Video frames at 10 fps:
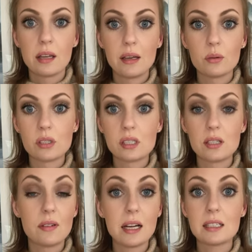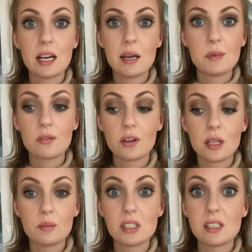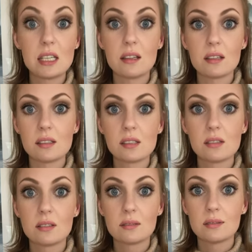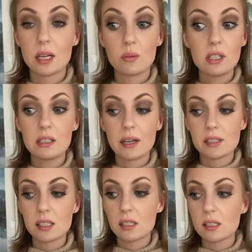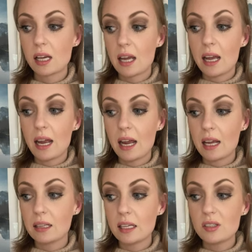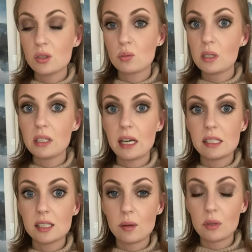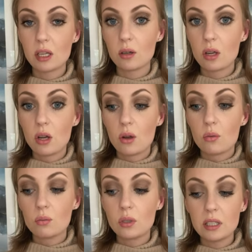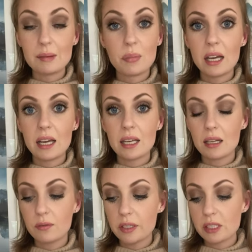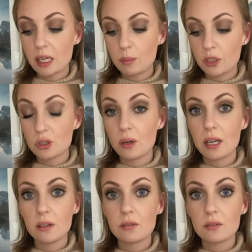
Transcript: It was divine timing for them to see this and realize this. And they just realized something really big. And it feels like betrayal.